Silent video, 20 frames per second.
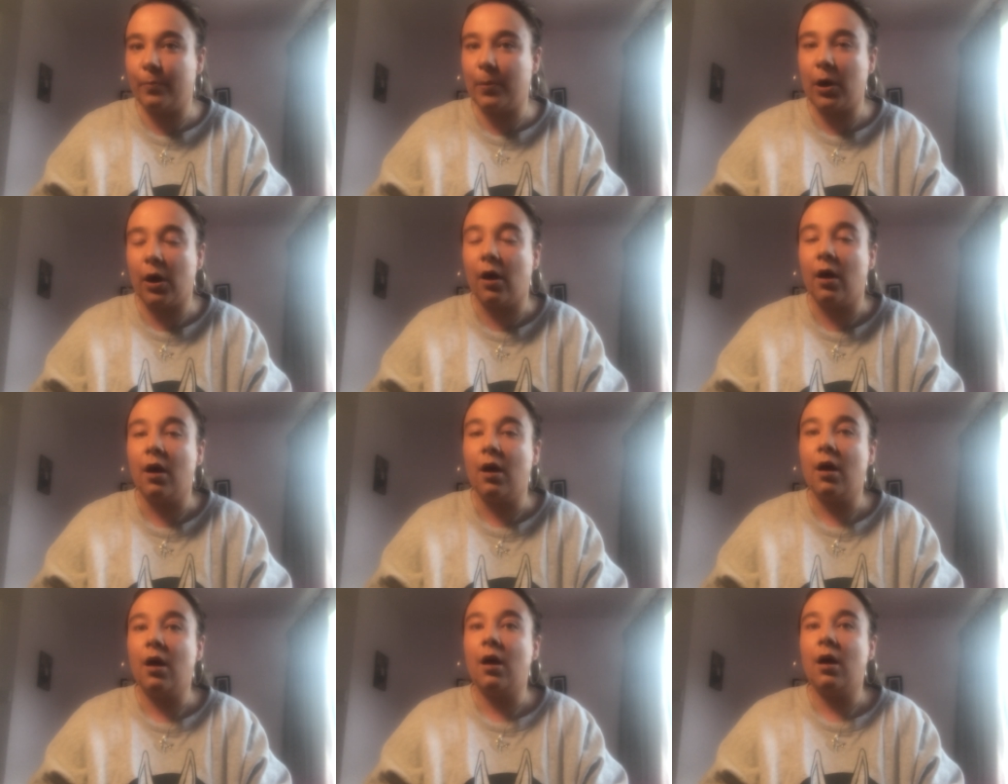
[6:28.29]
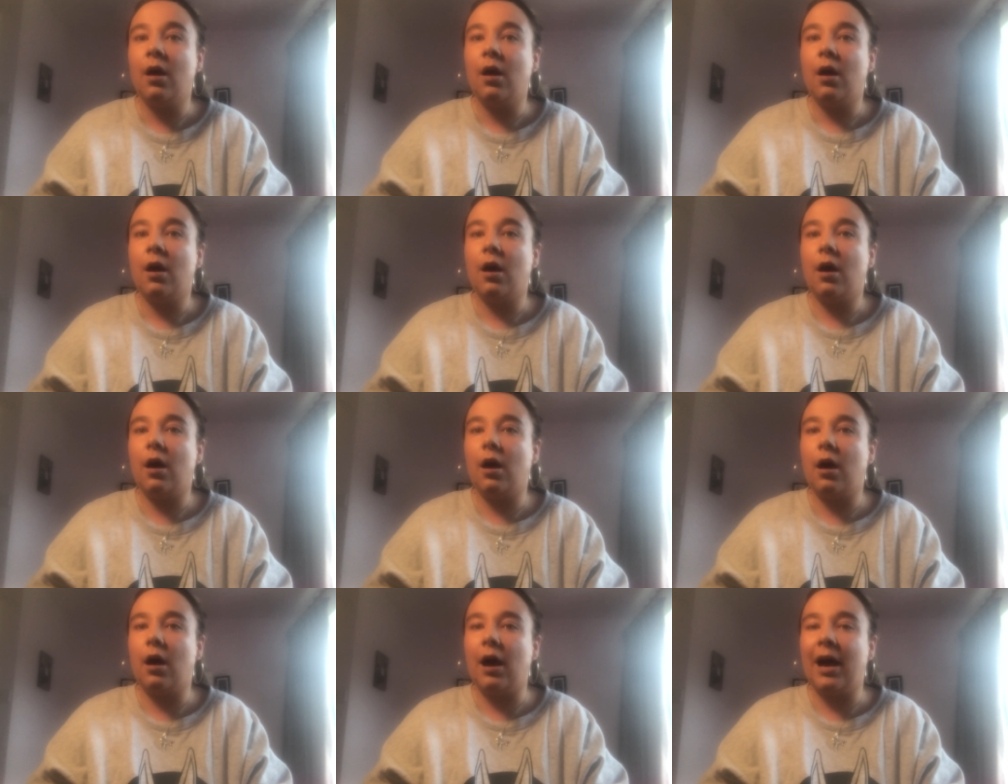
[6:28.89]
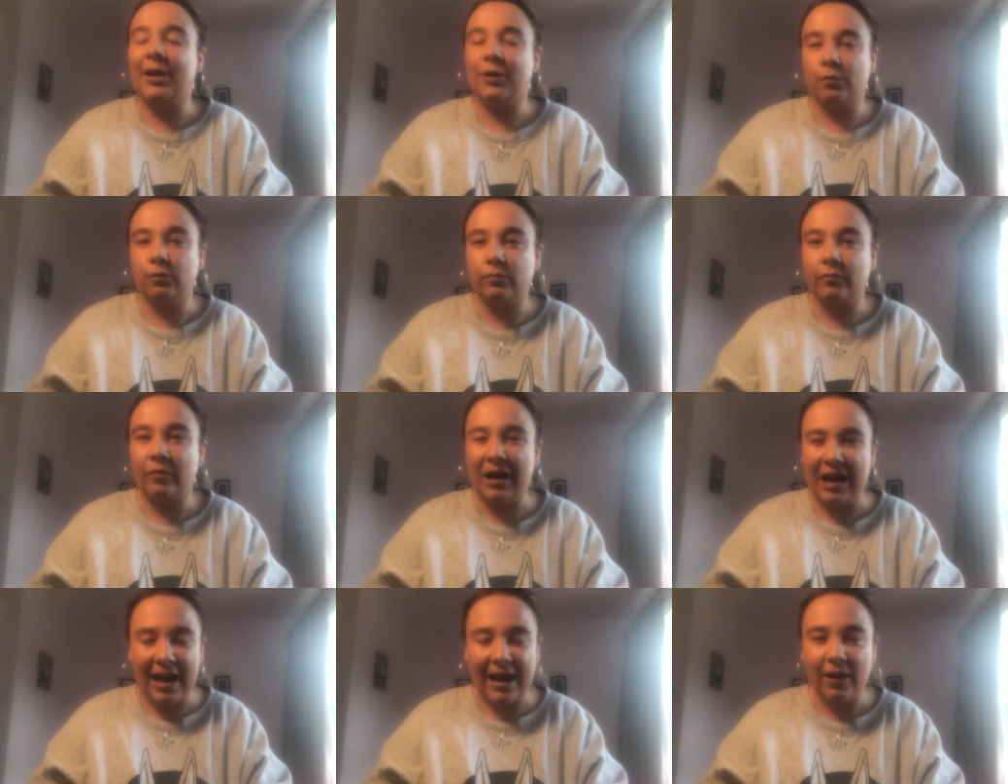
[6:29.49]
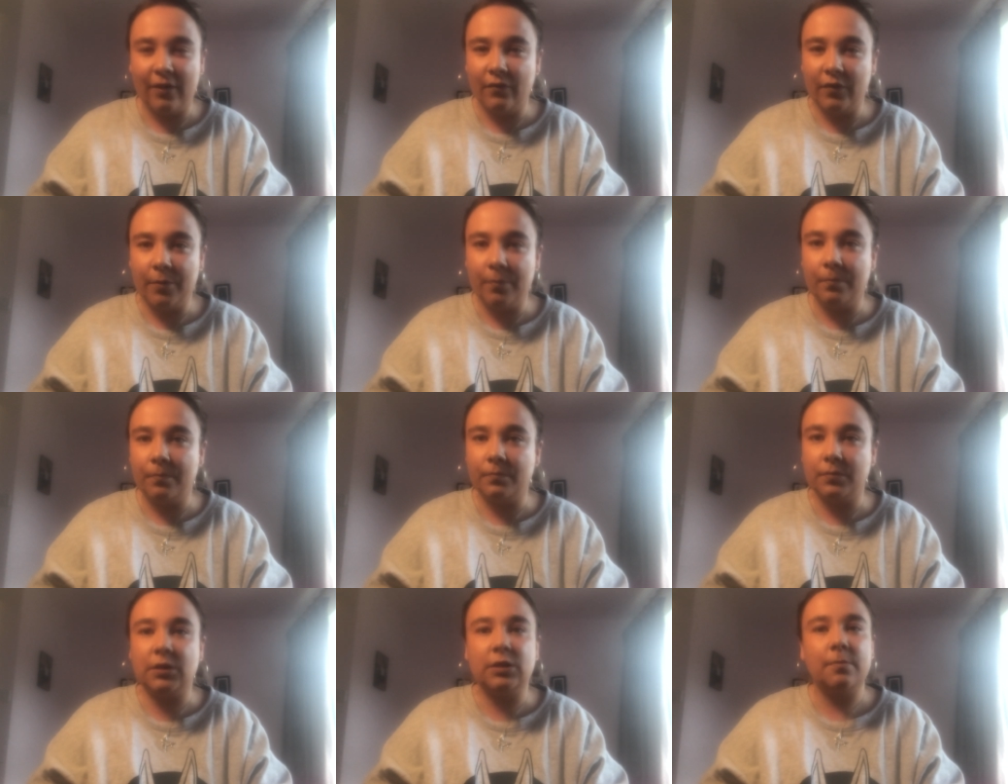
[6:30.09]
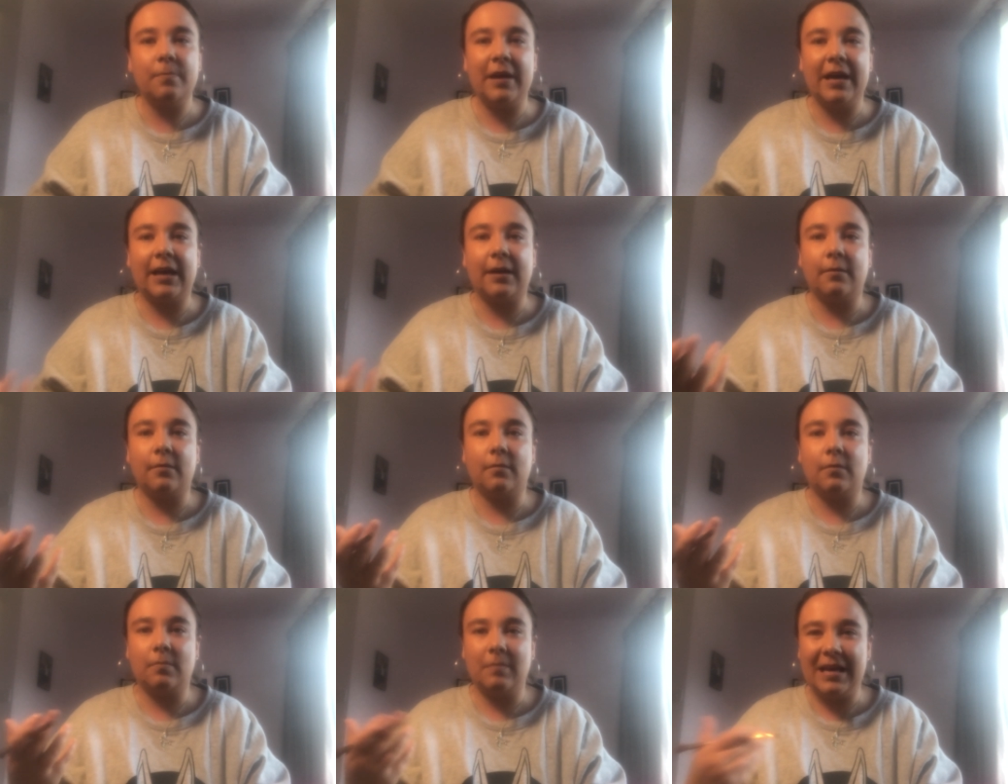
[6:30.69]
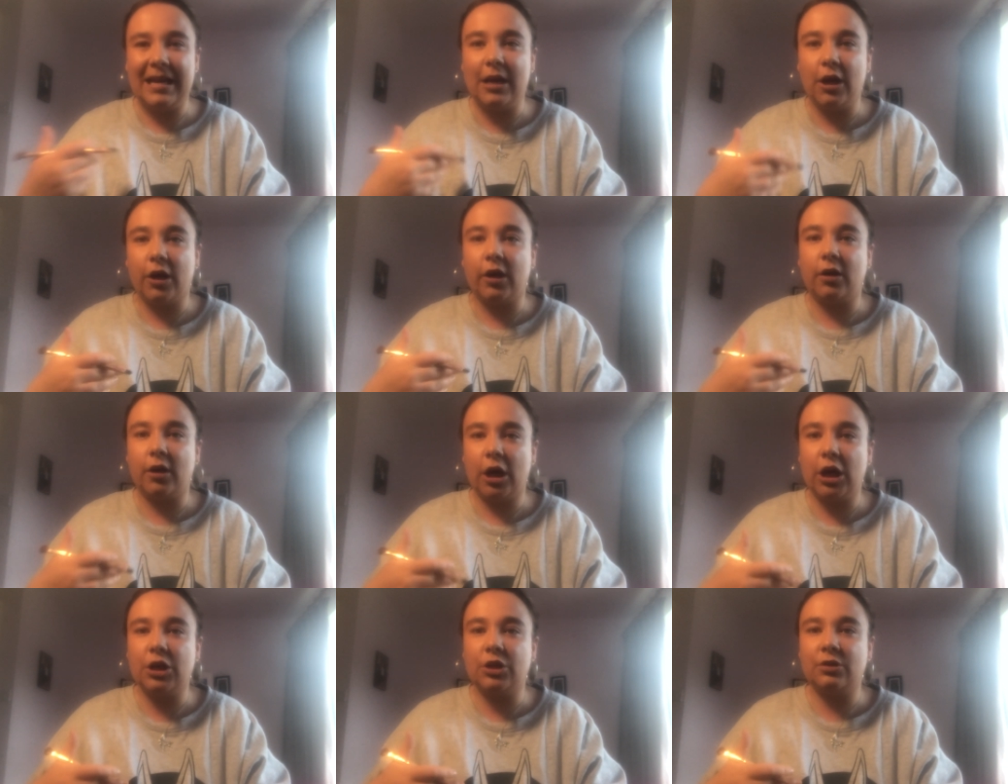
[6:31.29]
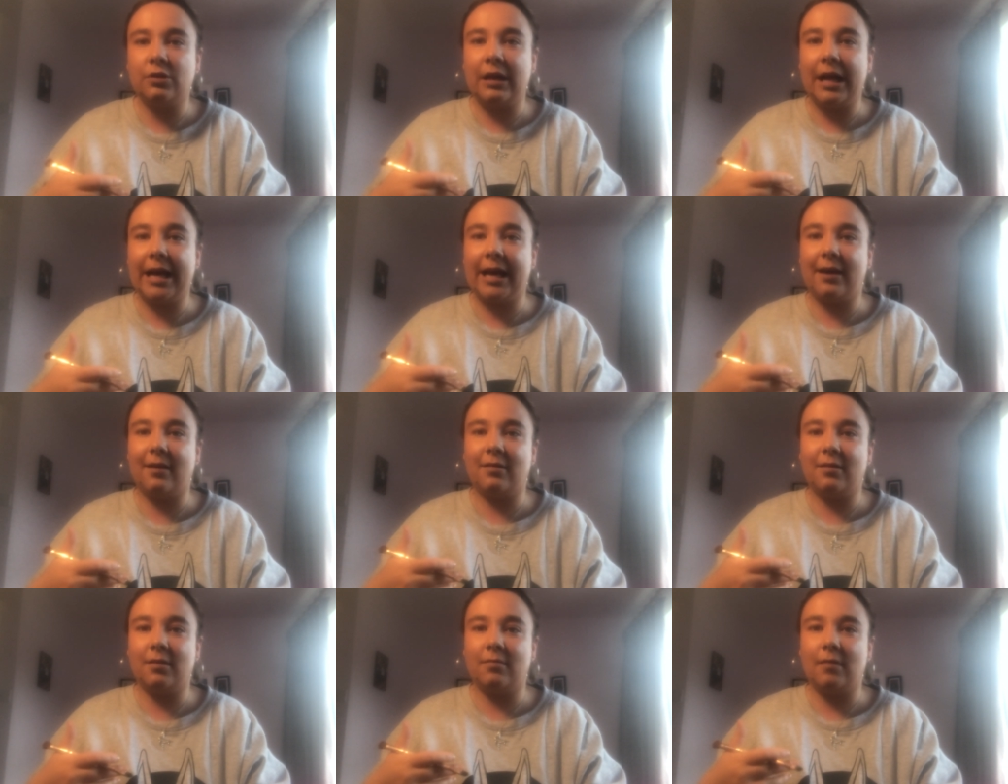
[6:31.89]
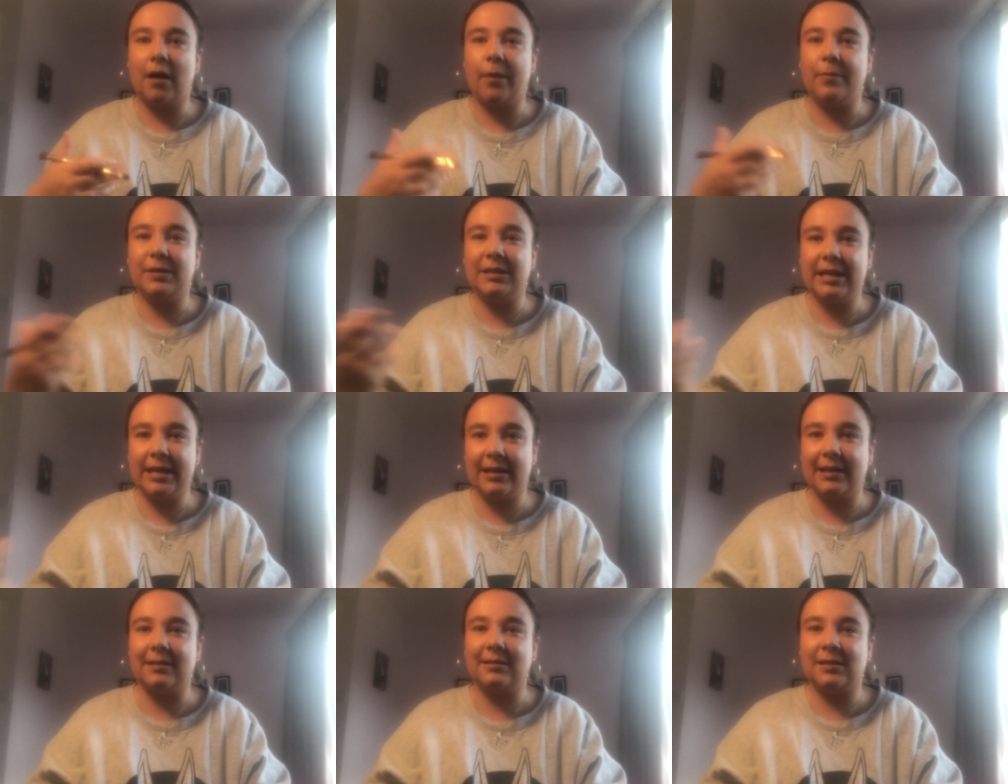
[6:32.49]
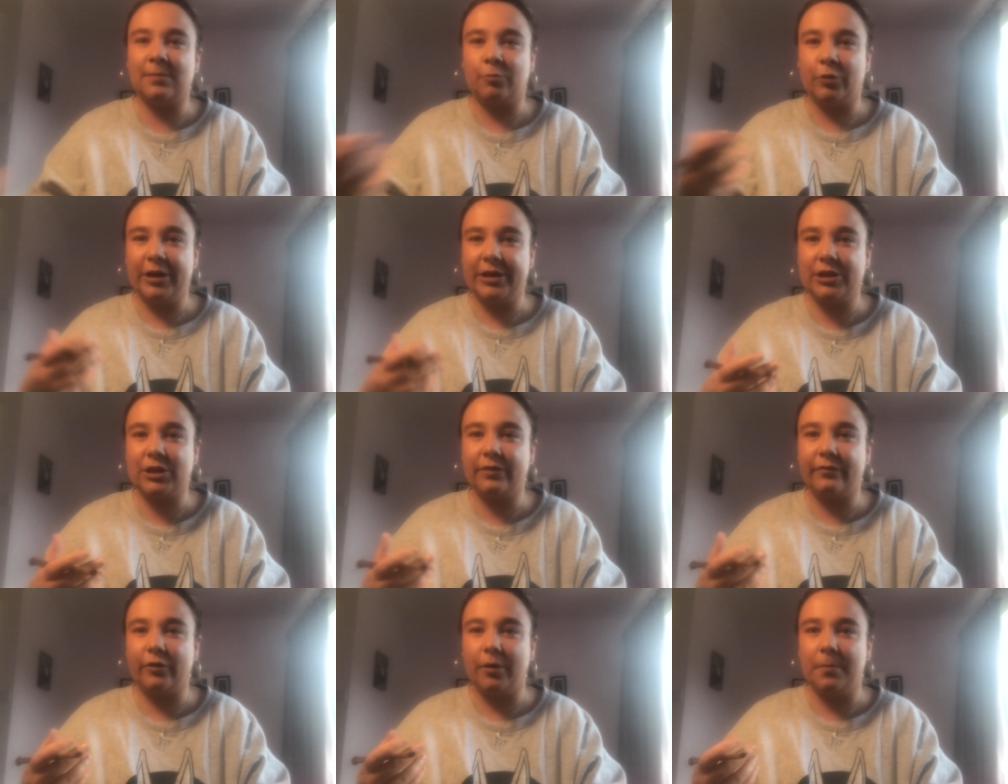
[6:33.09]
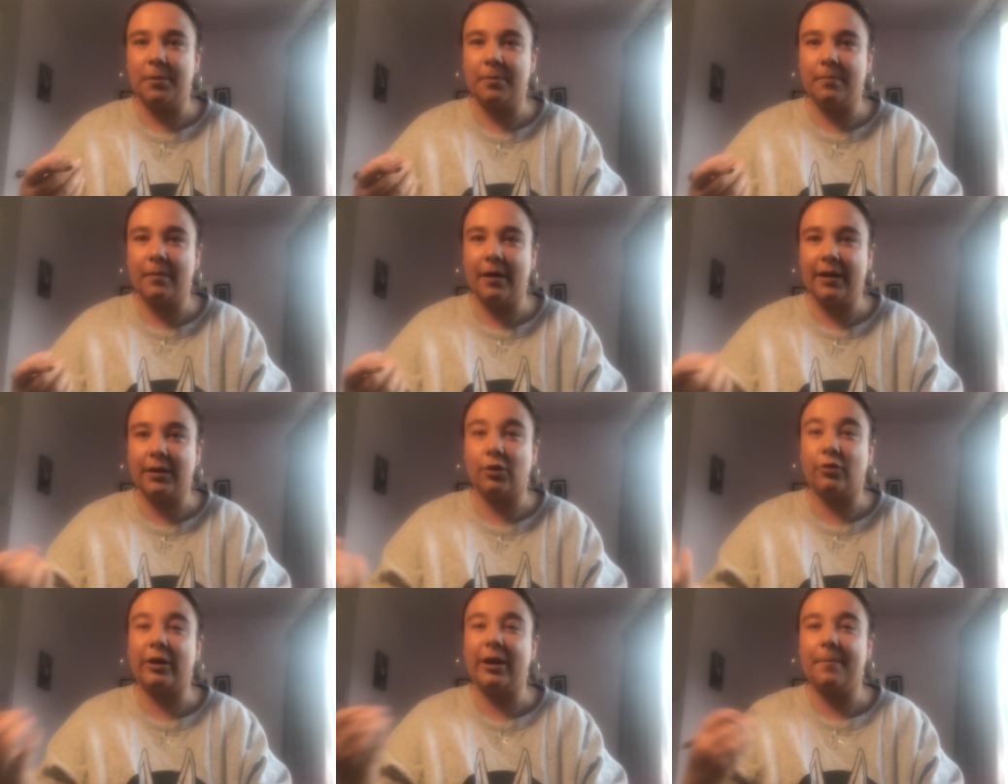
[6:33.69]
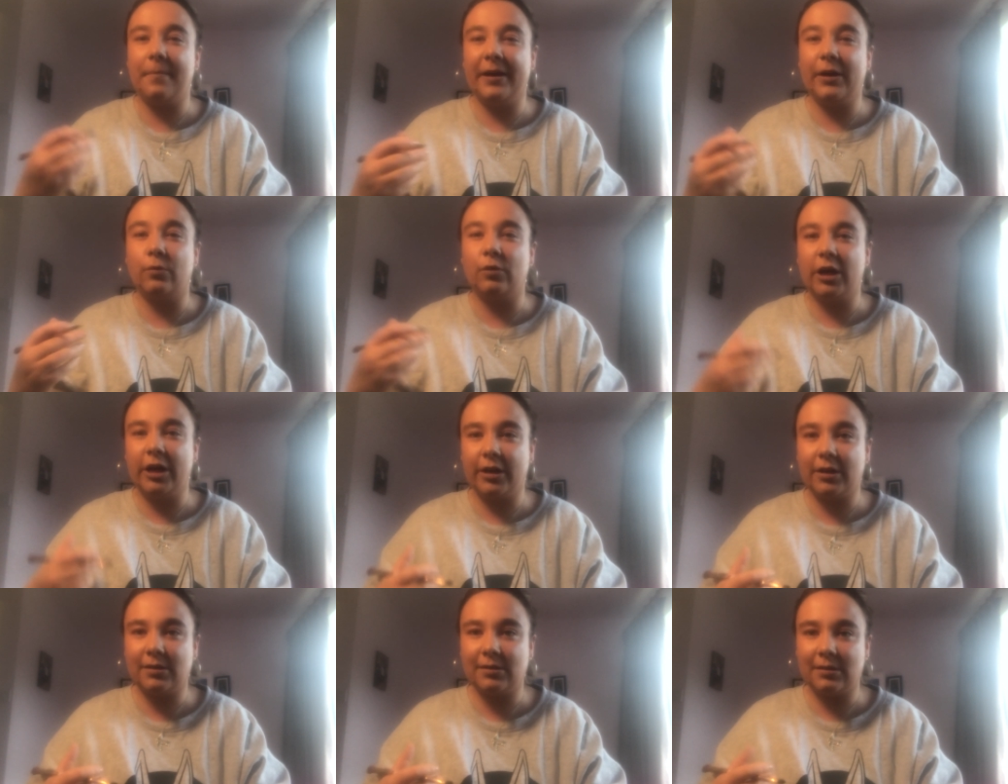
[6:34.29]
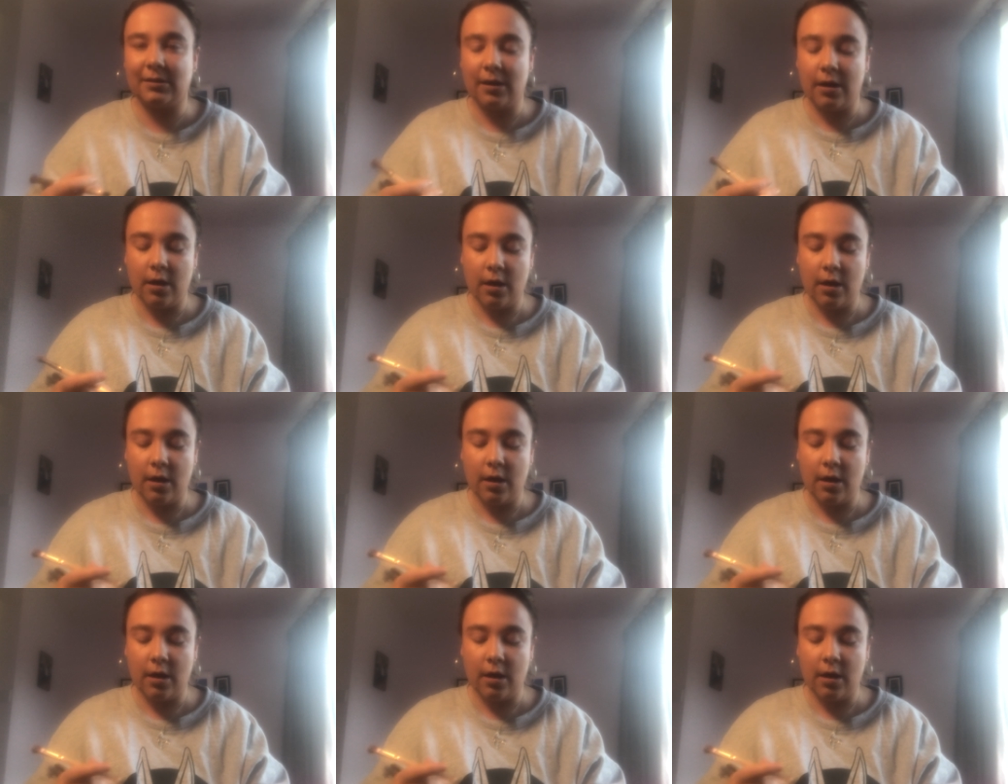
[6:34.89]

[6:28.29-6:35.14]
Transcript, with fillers: But I don't rely on them to make me look good. Like I would take inspiration from them and create my own looks.